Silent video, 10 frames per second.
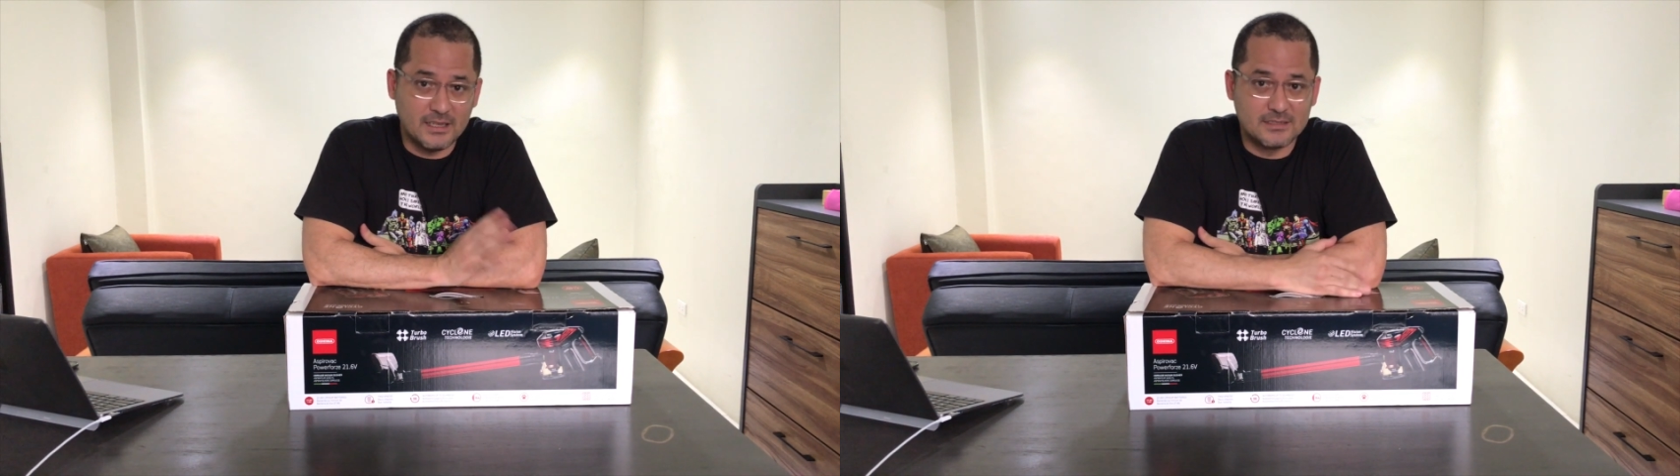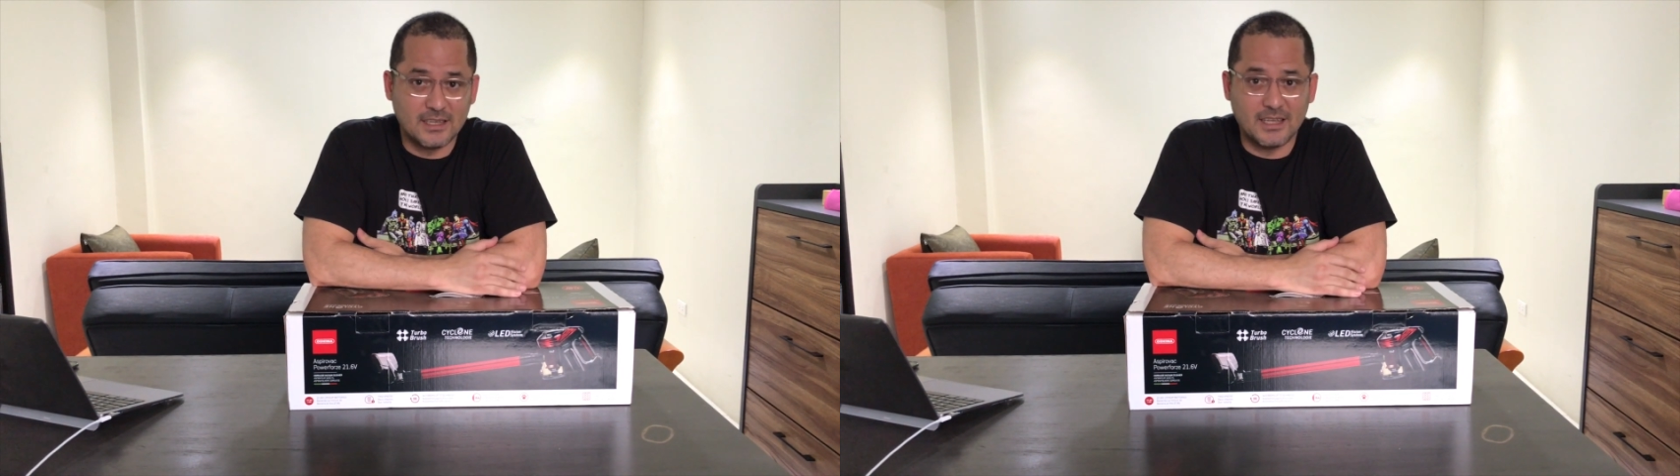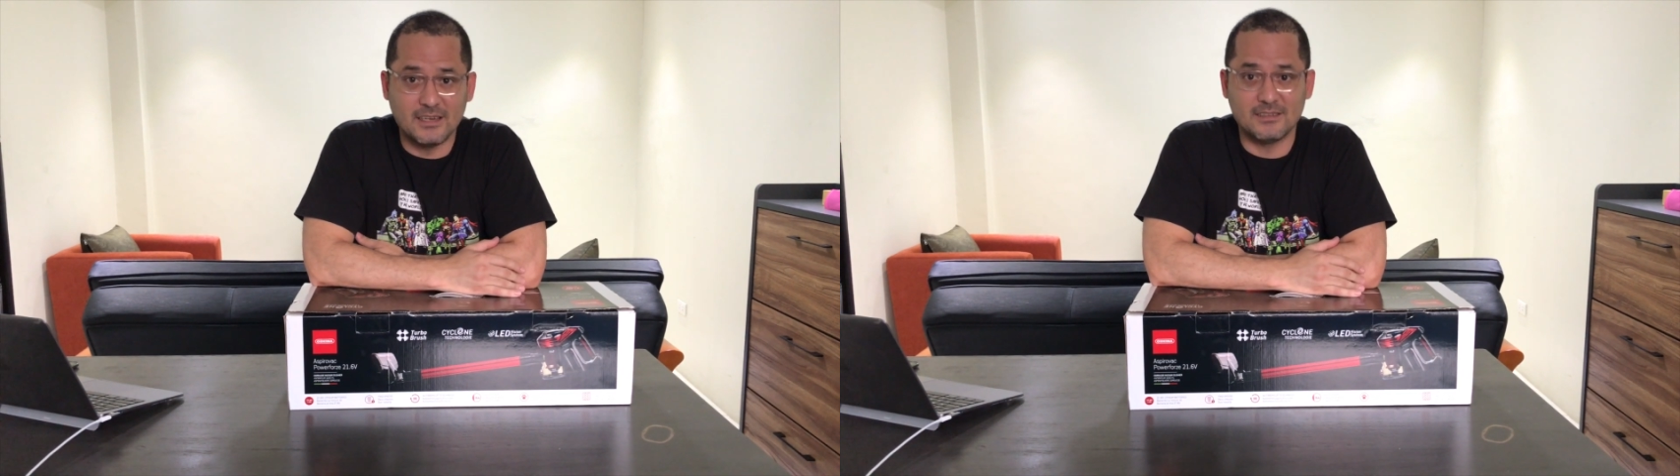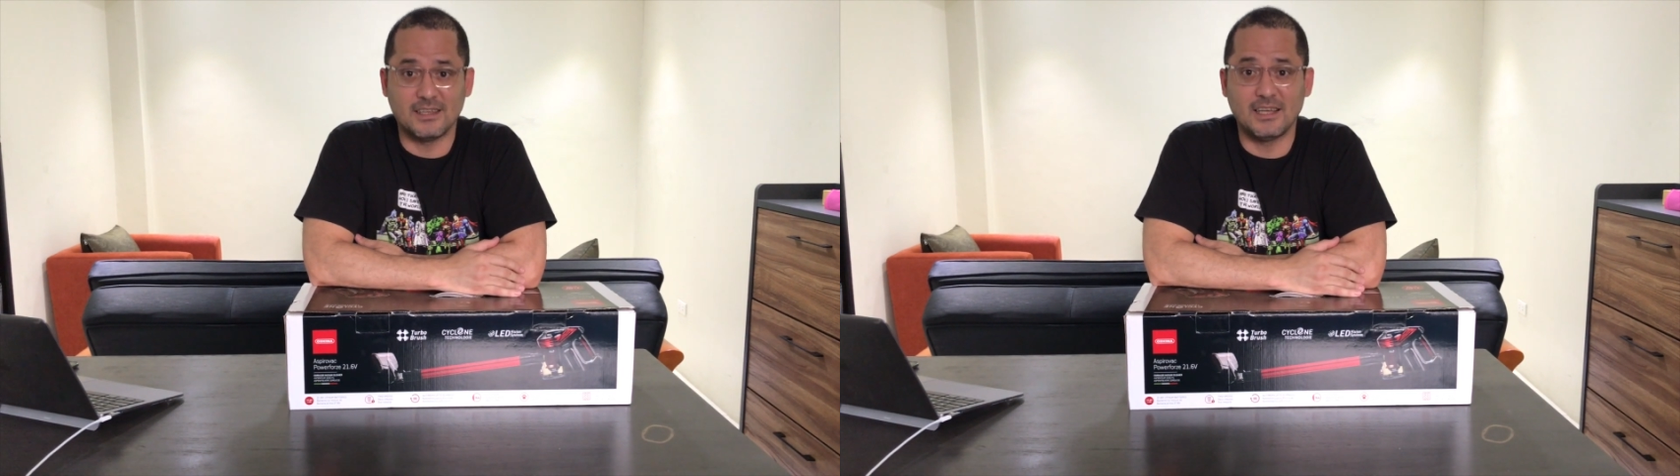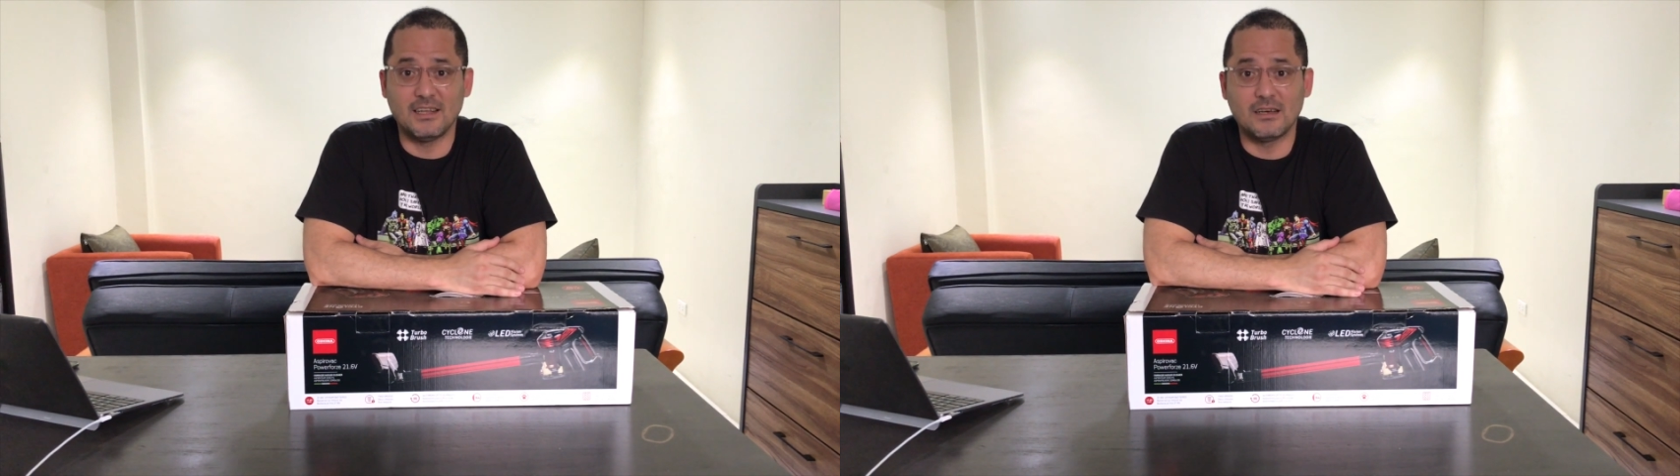It's the king of
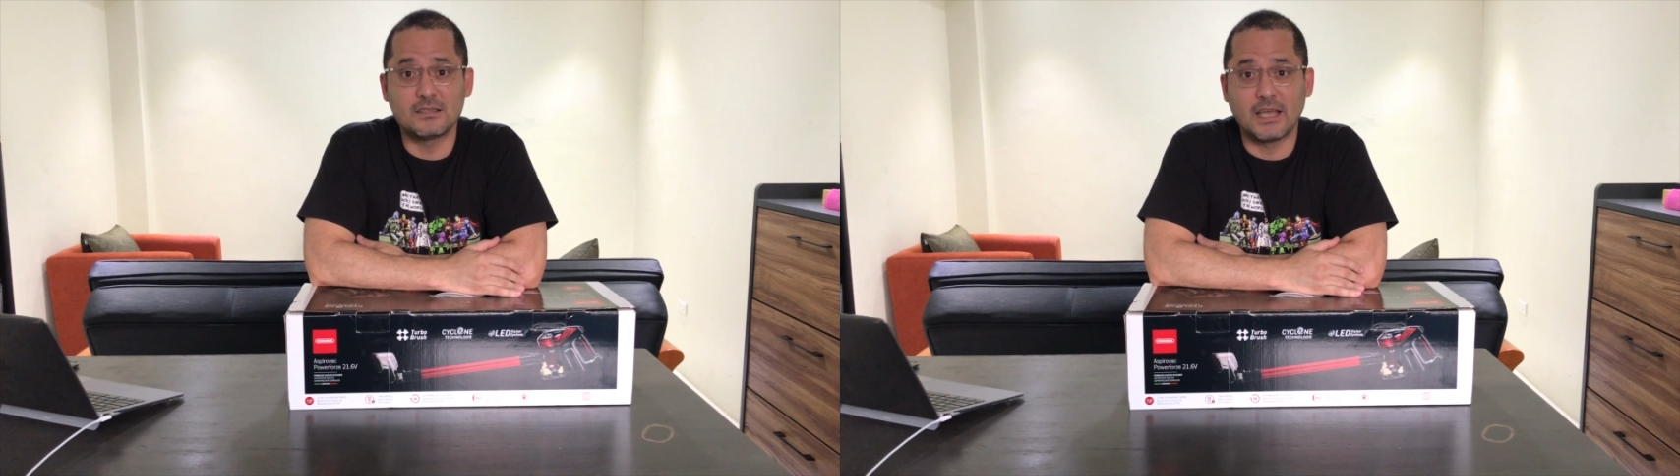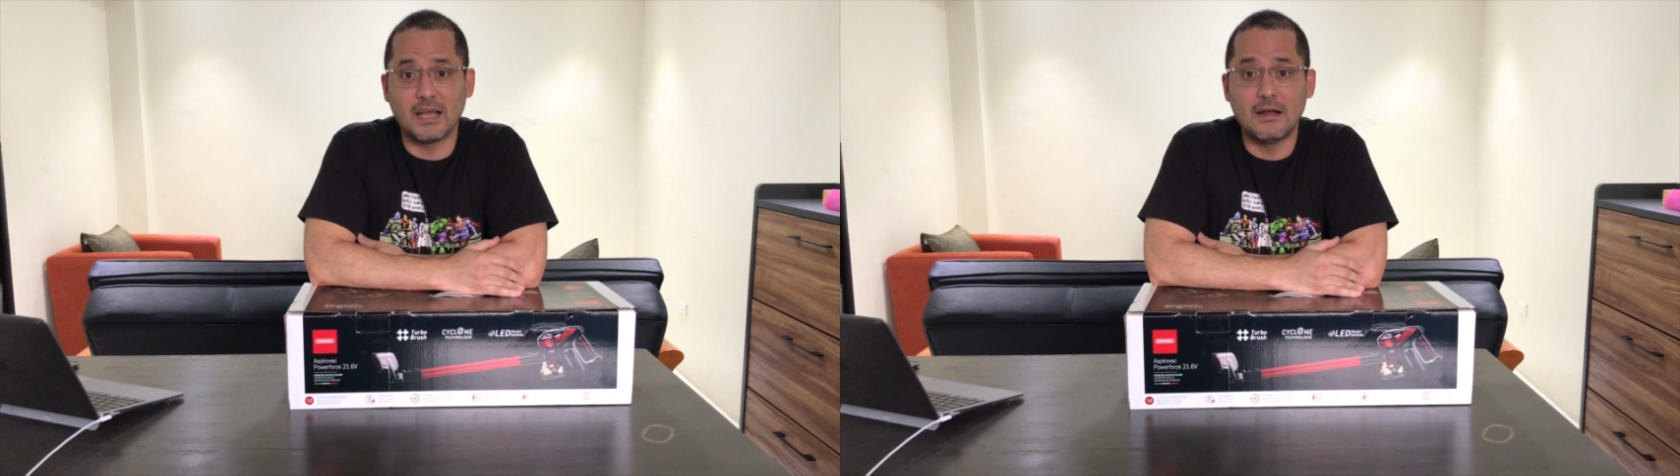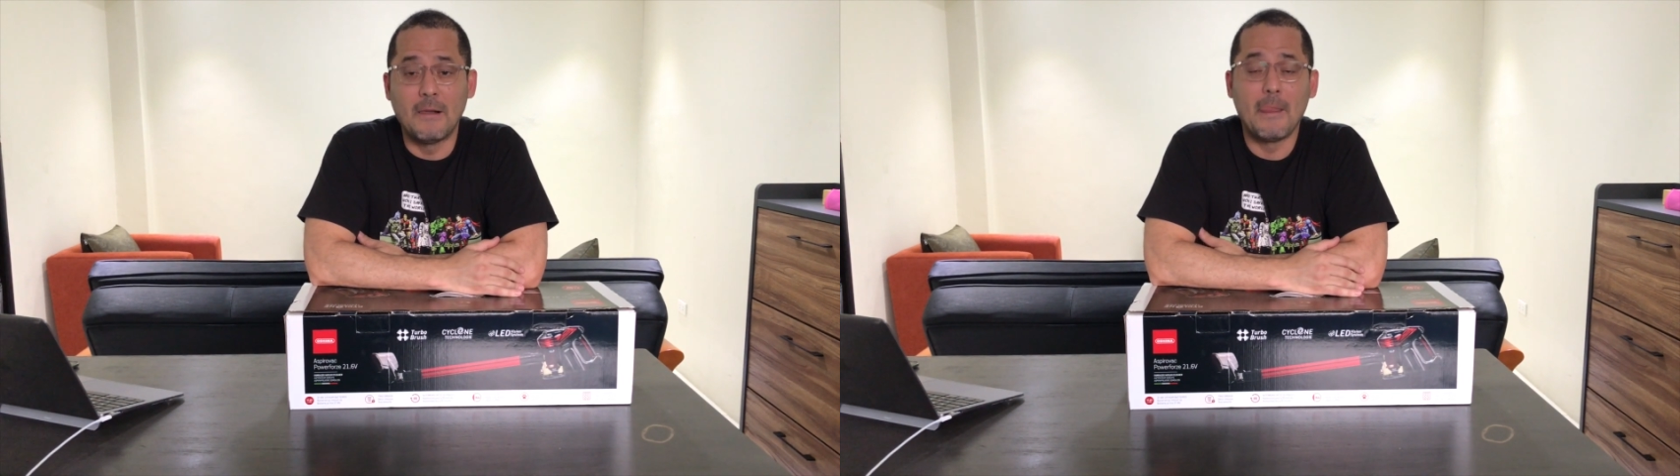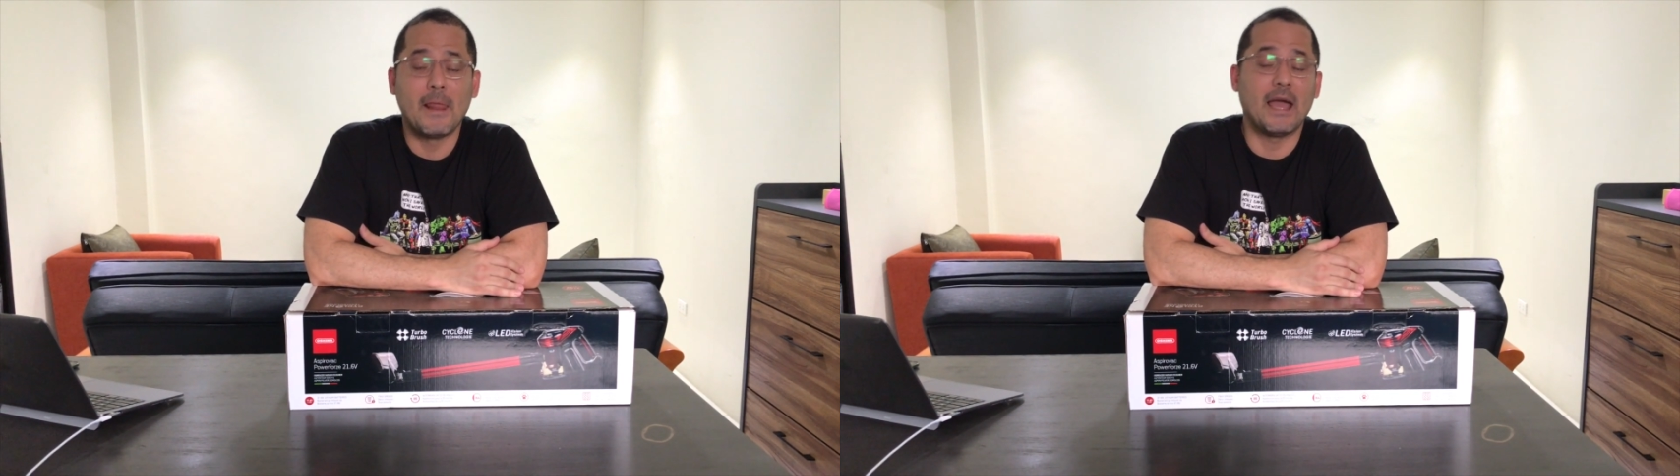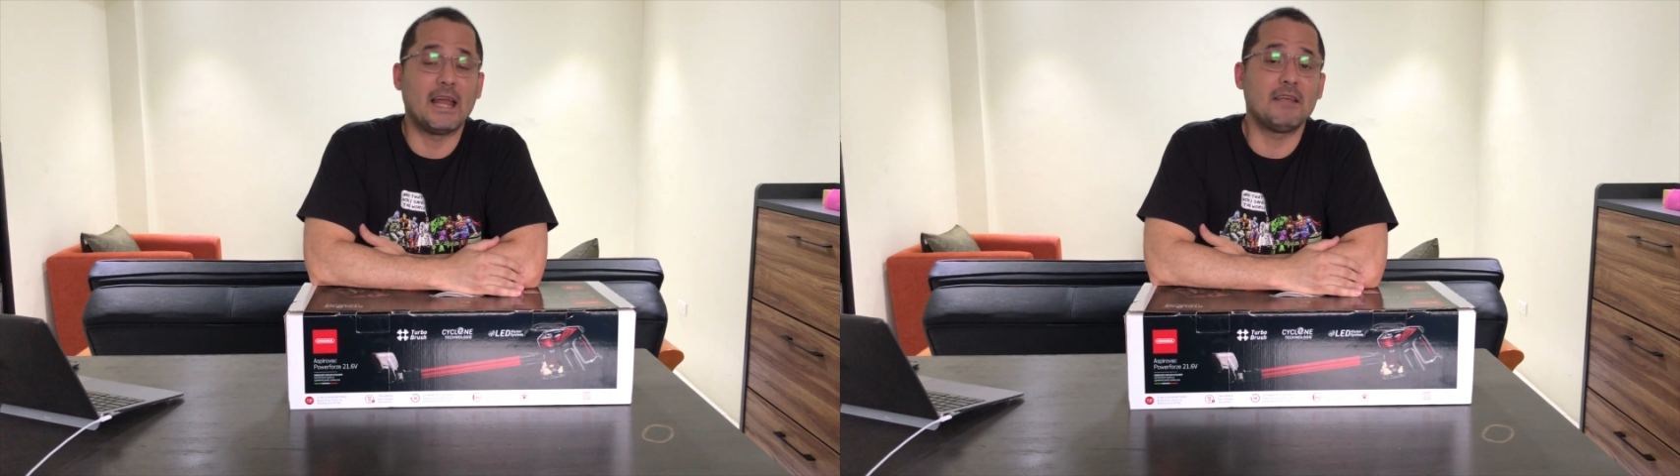the hill out there.
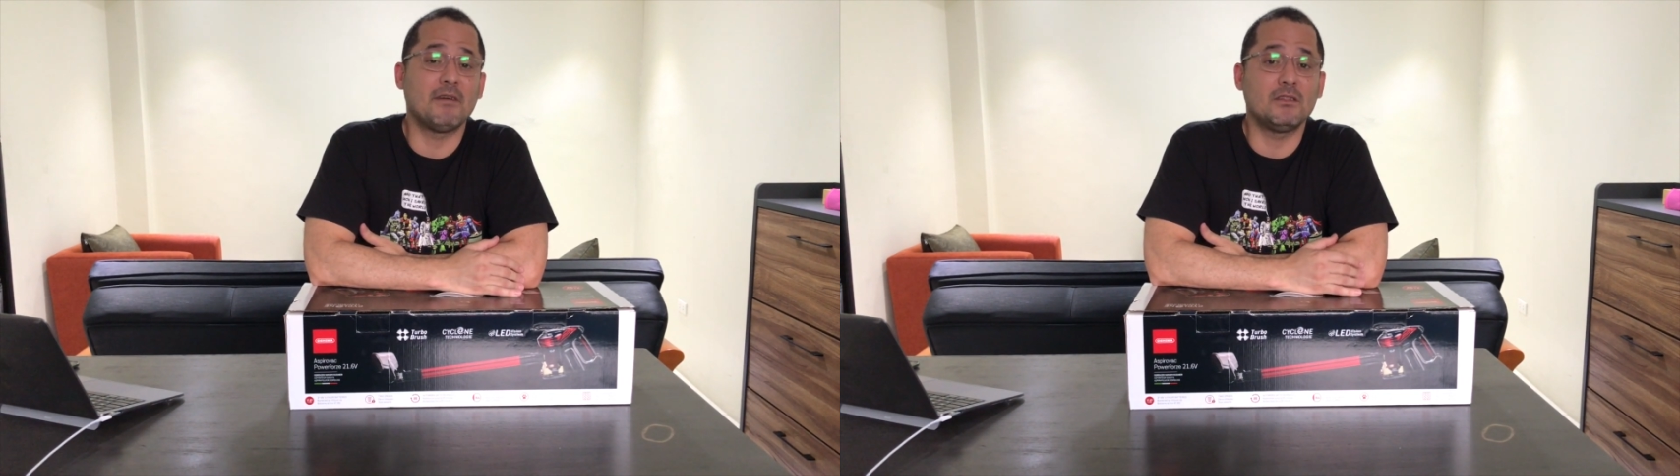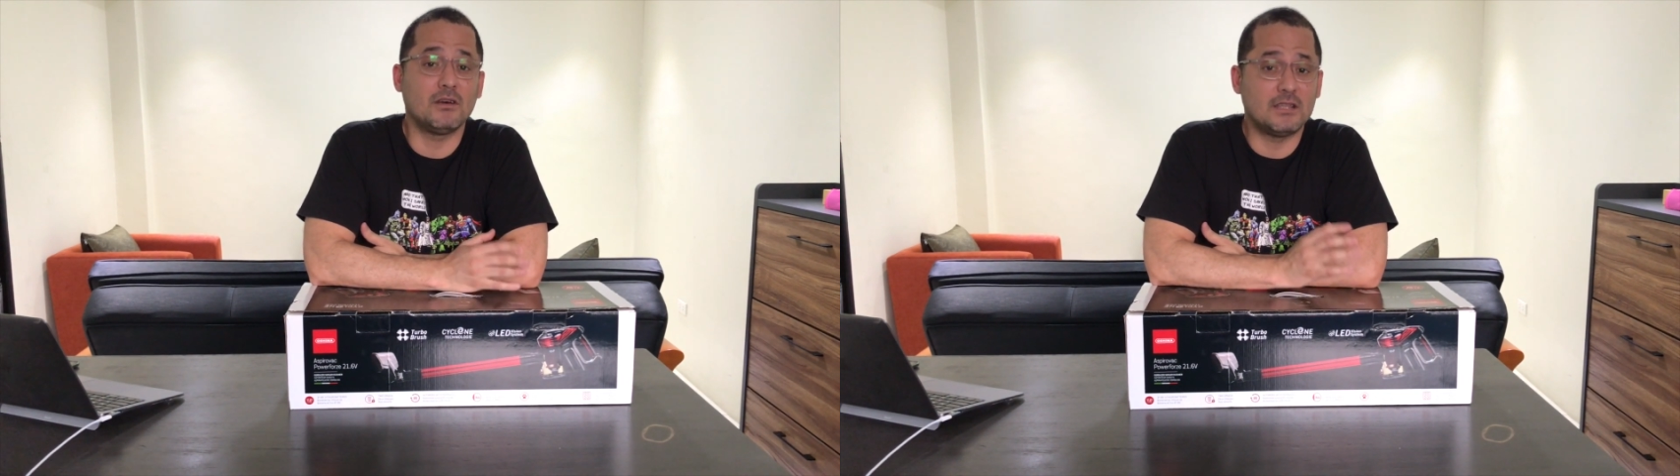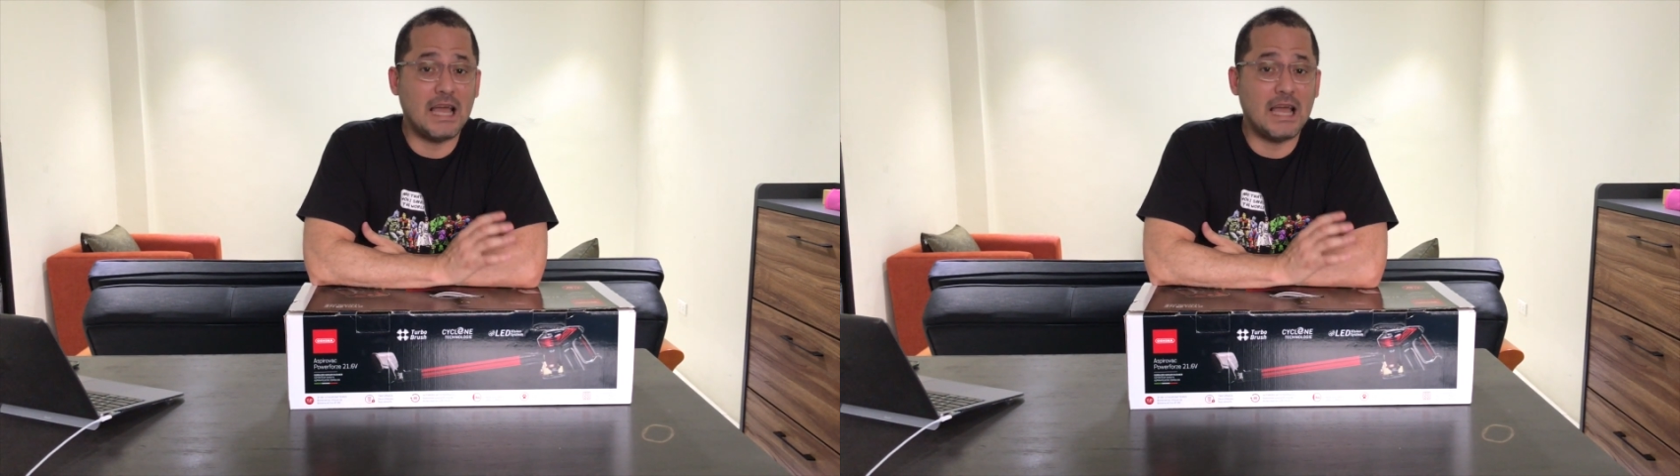And even though they